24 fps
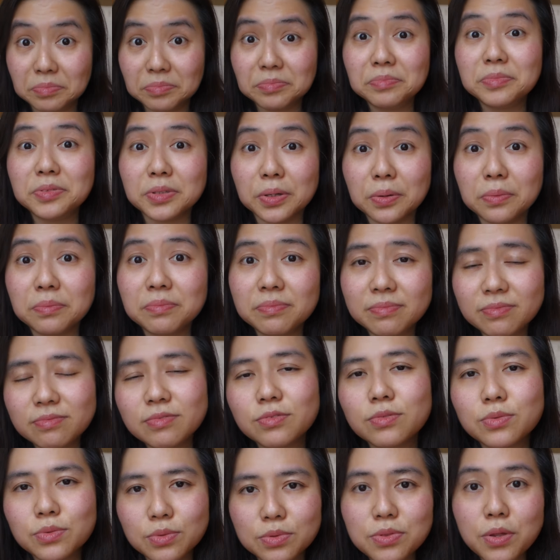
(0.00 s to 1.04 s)
So
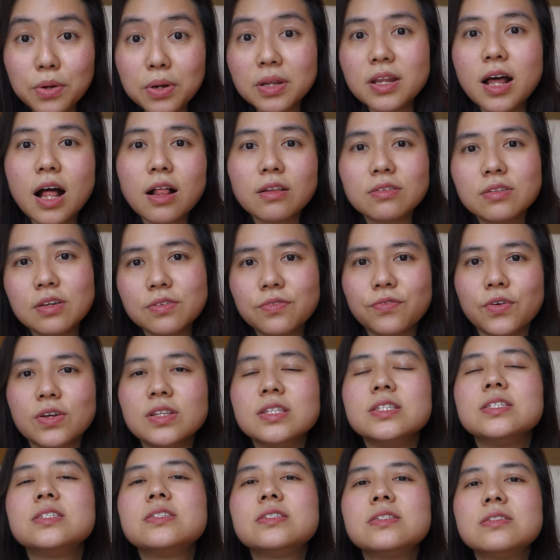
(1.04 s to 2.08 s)
$30
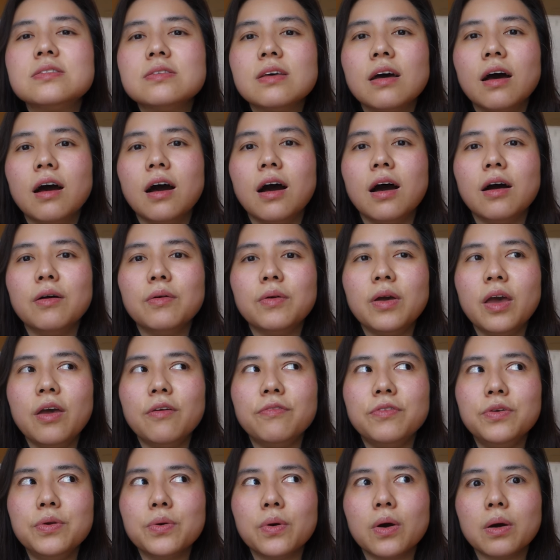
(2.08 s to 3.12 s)
difference
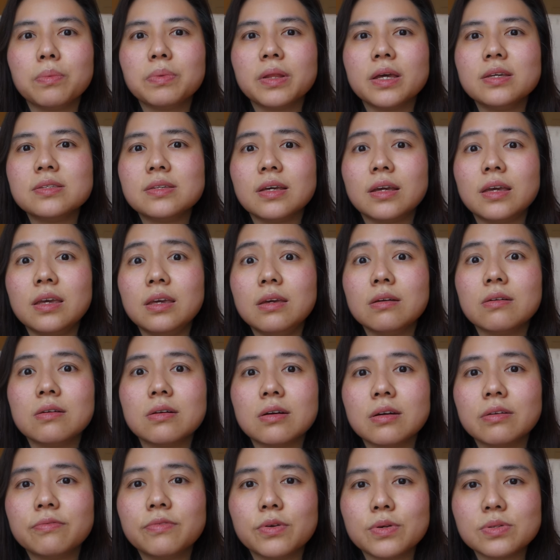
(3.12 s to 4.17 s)
if you are placing
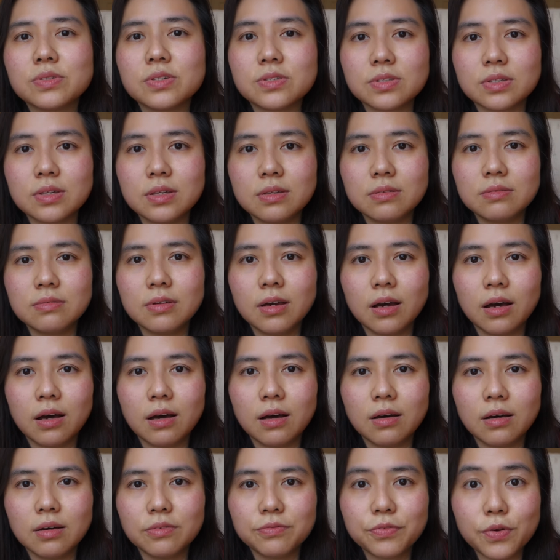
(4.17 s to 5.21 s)
ER
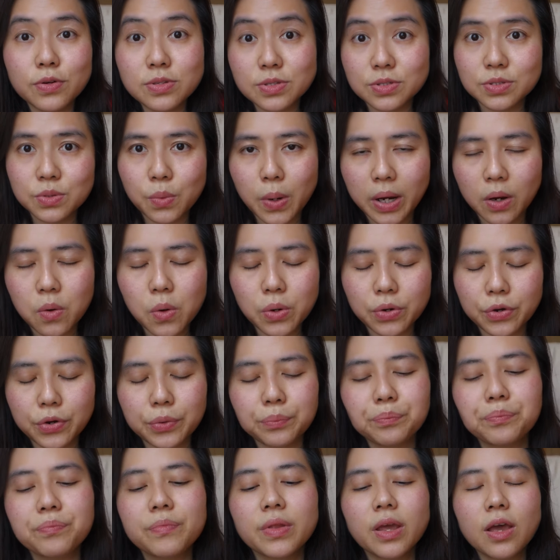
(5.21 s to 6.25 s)
versus quick
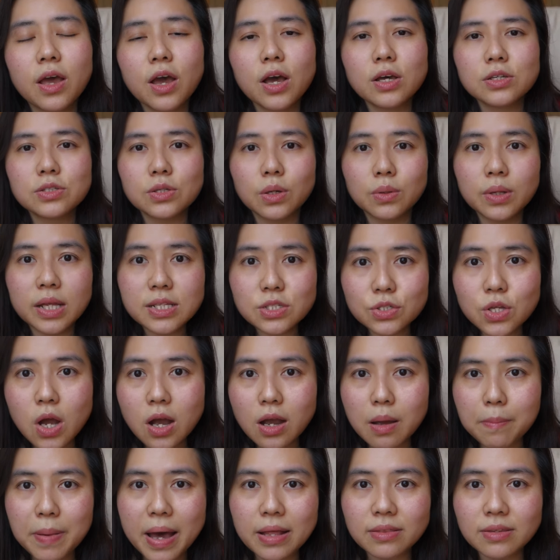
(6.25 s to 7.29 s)
order. So let's
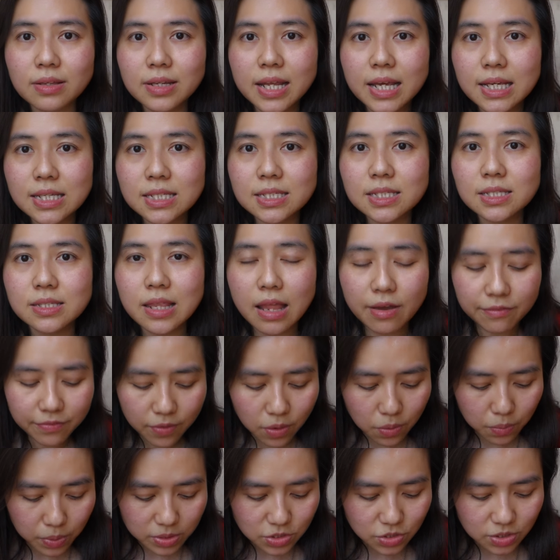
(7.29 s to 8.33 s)
talk about the next
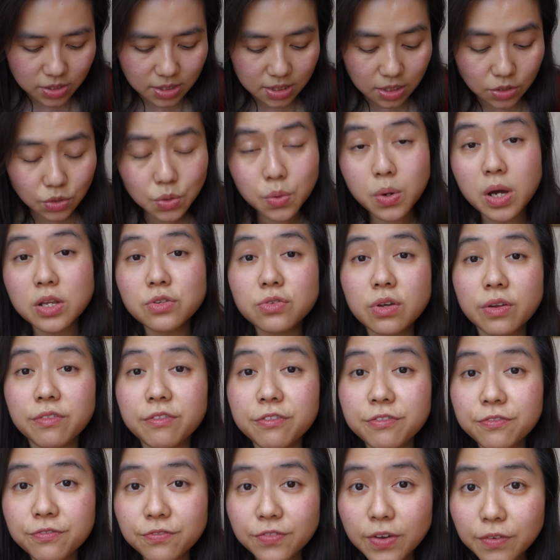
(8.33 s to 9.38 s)
level, which is the
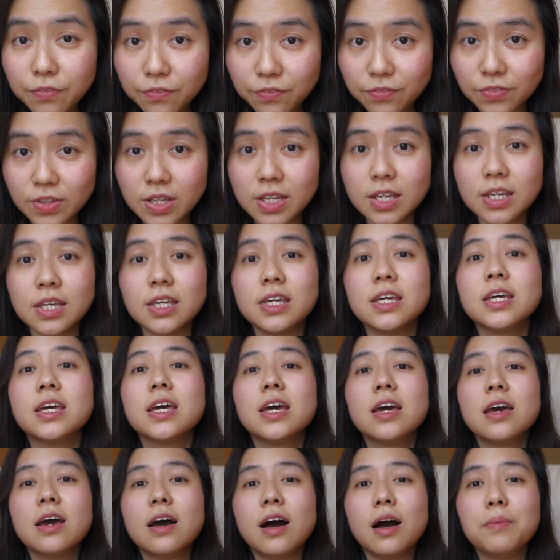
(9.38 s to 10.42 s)
250
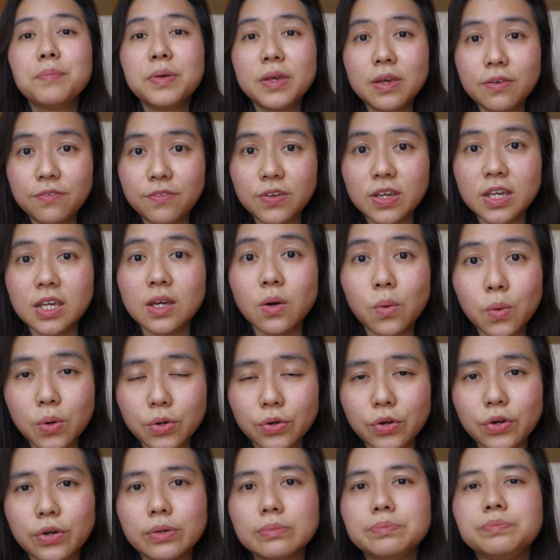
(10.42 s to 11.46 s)
PV
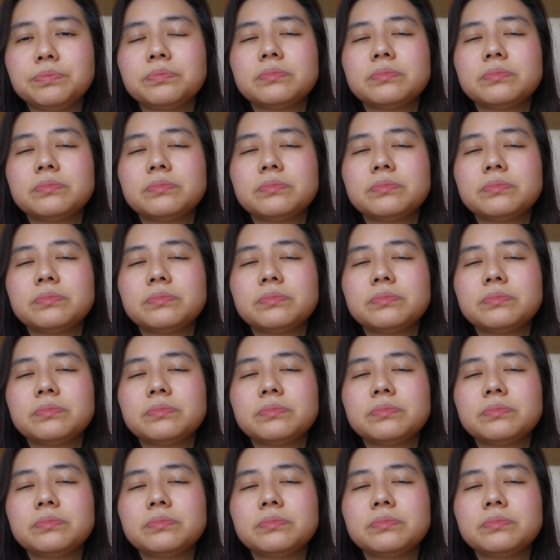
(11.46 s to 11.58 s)
order.